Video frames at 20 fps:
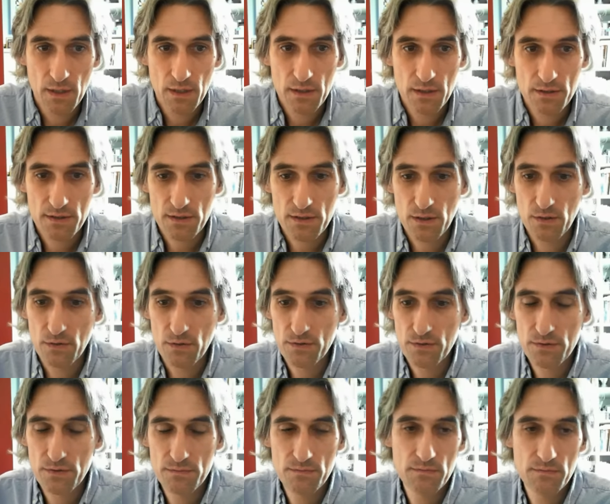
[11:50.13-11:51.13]
So,
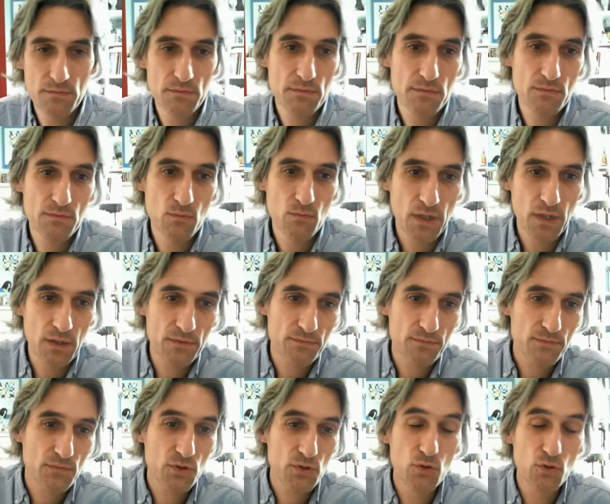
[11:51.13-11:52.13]
well,
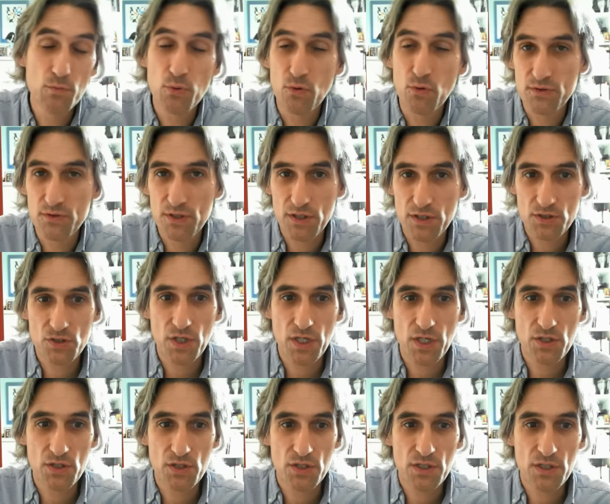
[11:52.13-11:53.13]
two pawns in
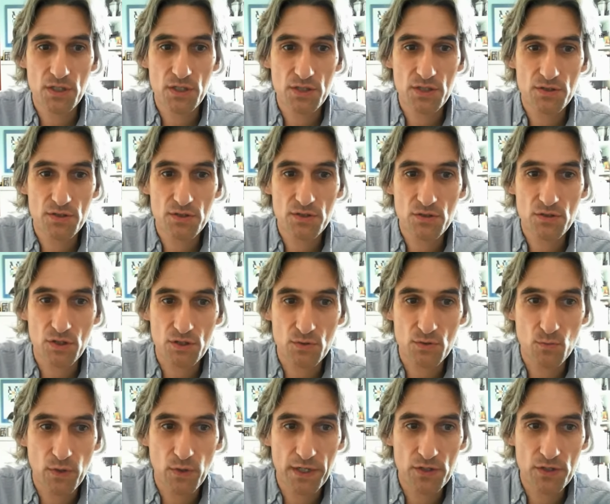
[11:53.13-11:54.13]
exchange is just
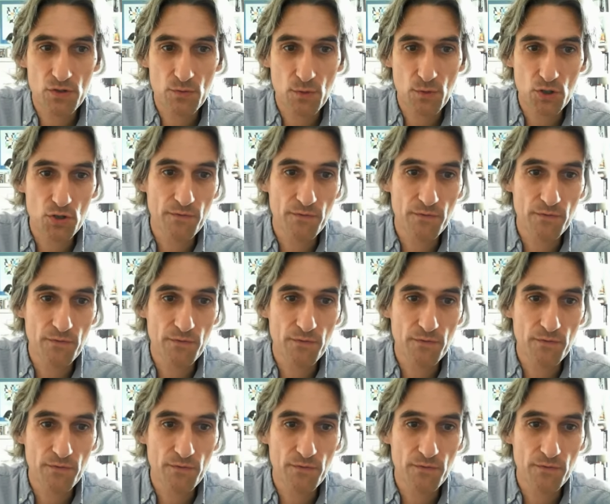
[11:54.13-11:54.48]
way too much.